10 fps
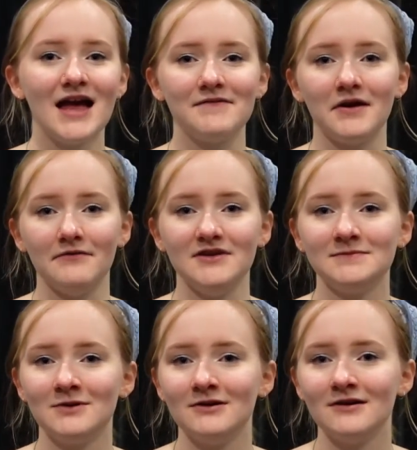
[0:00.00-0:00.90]
I've got a
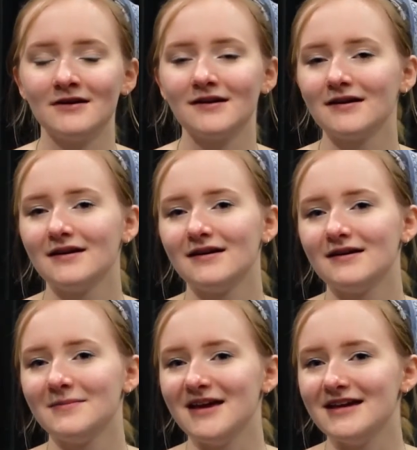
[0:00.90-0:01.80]
Facebook
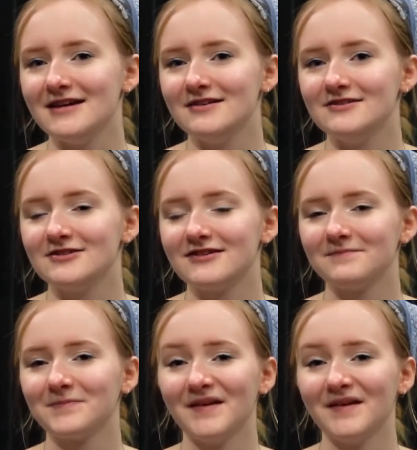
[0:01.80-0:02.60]
page.